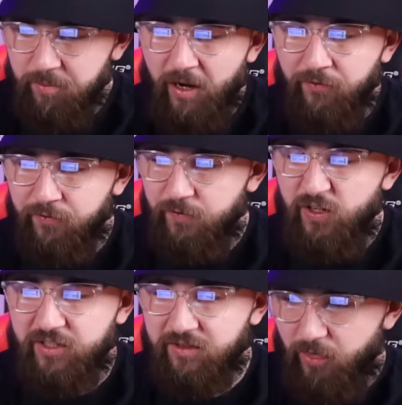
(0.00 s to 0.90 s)
by
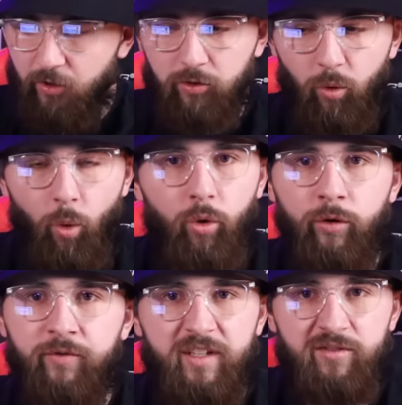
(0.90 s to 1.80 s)
foot. The lore
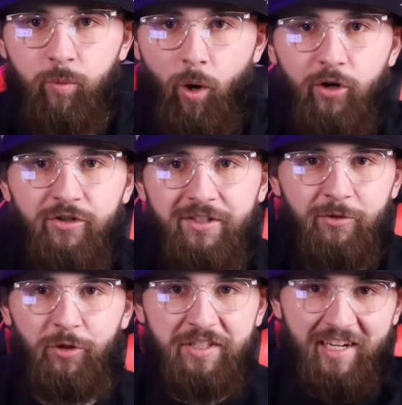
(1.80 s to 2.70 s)
of these words is
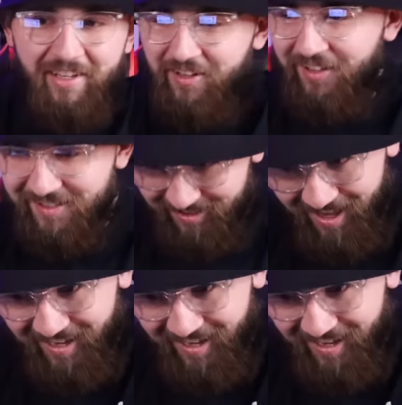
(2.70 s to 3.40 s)
ridiculous.